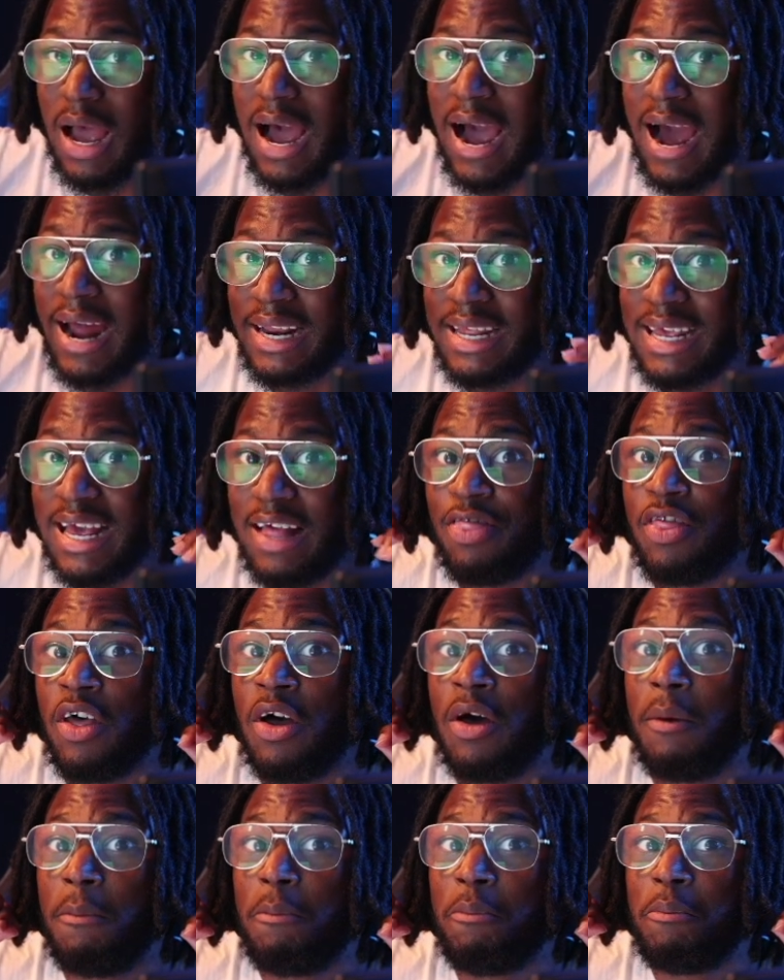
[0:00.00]
and get
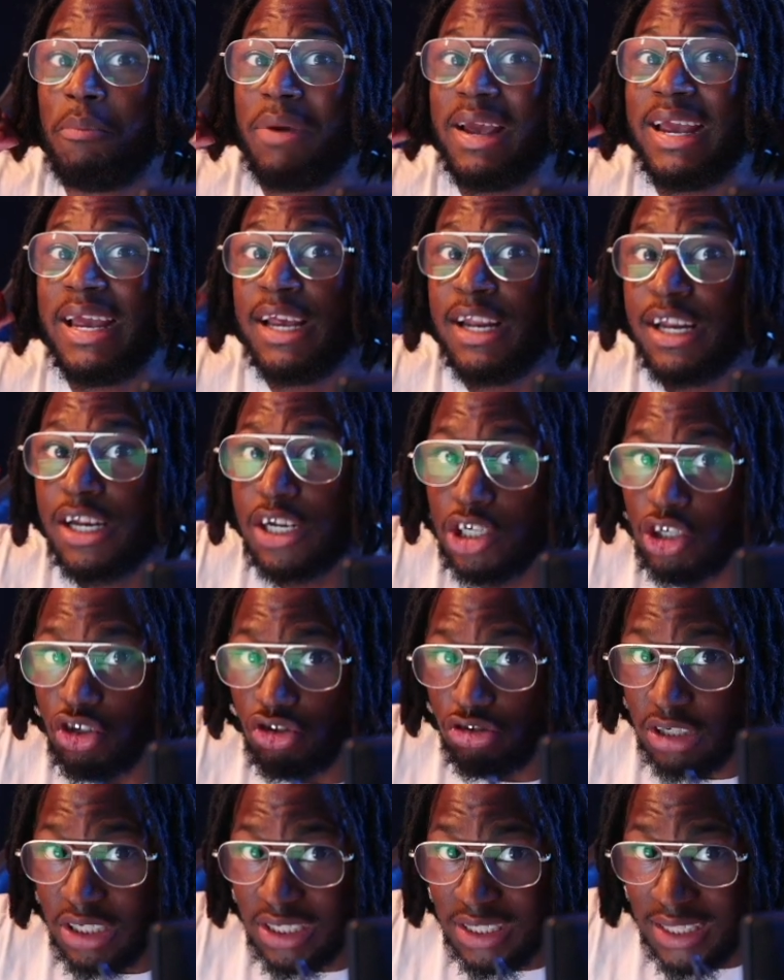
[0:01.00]
the
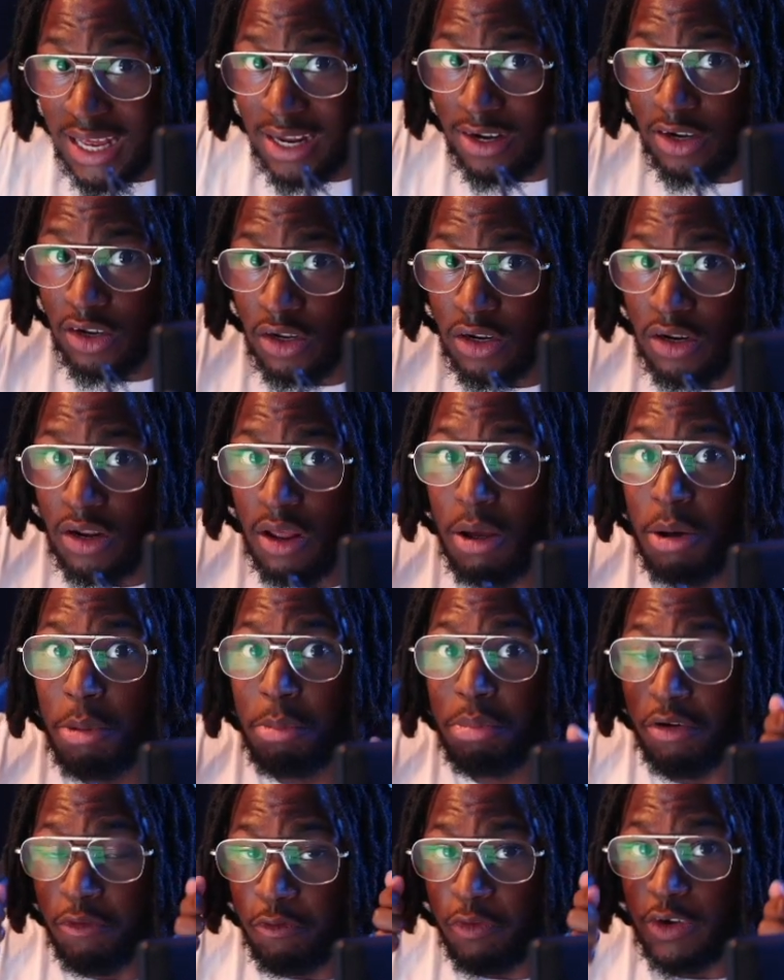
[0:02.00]
industry standard
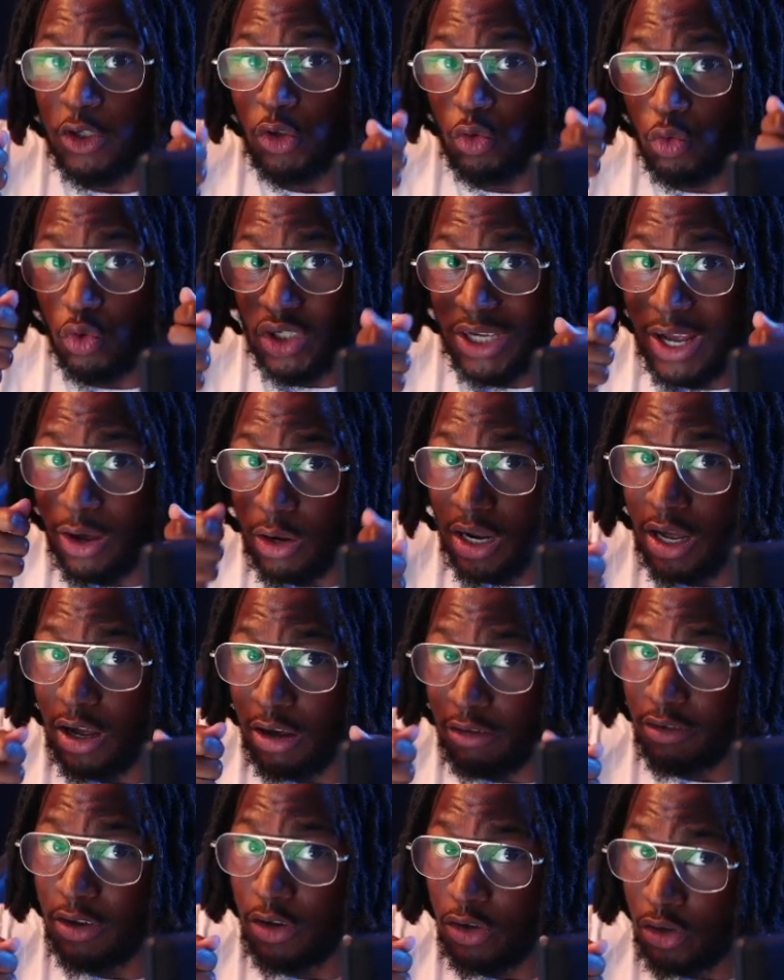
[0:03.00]
professional sound out
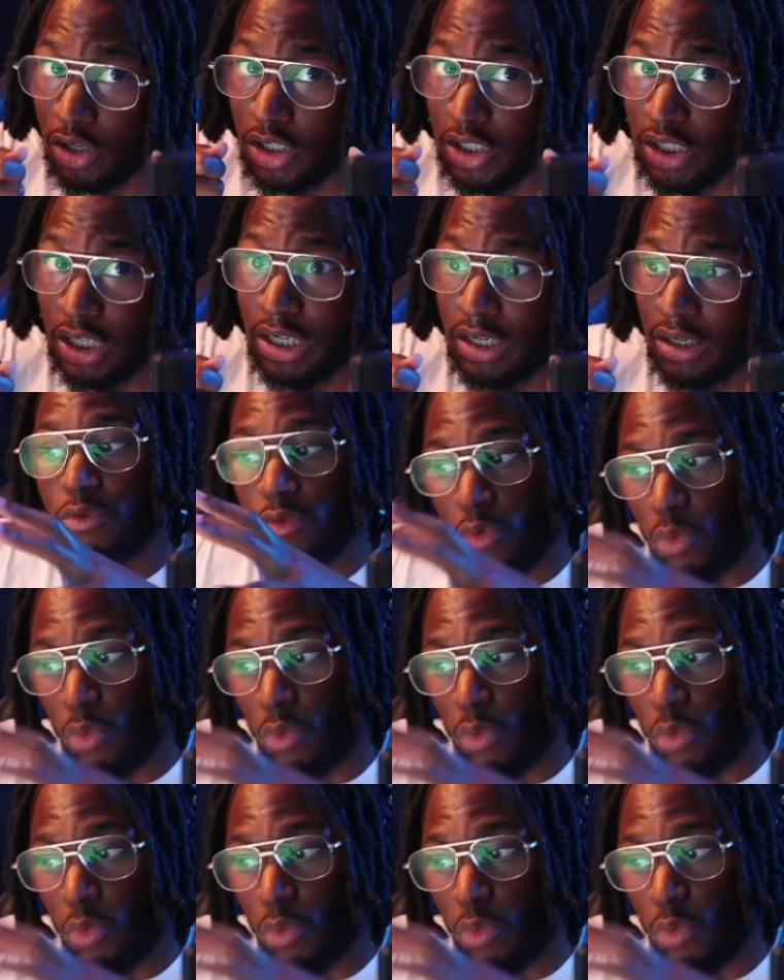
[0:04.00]
of it. You know what I'm saying?